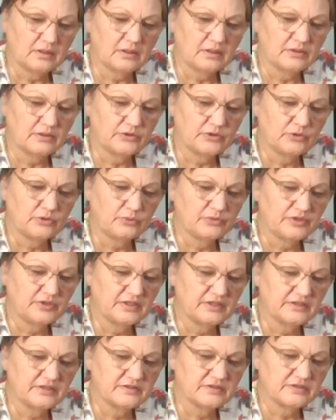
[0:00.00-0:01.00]
you
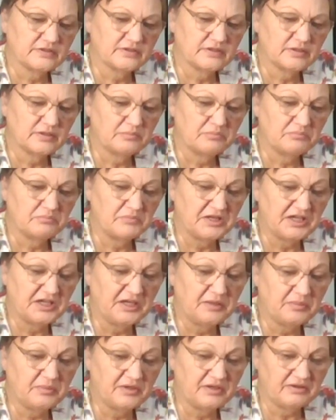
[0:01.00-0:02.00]
would
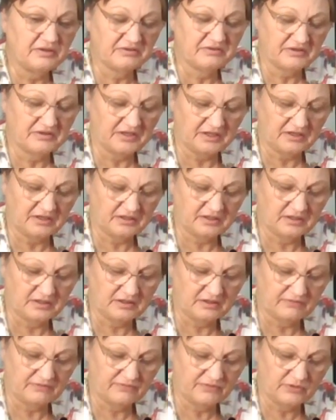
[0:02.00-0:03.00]
maybe think,
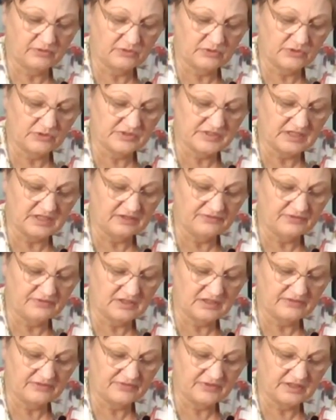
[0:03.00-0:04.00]
if you yourself are
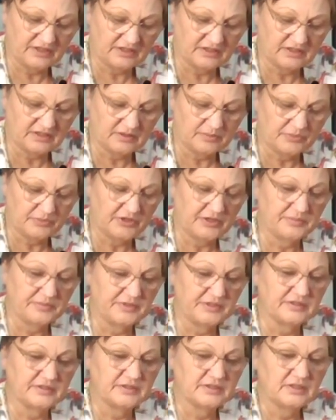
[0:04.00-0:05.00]
living in an
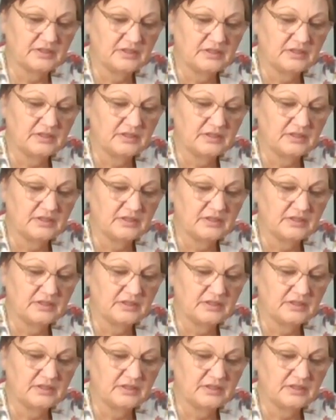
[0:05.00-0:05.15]
apartment,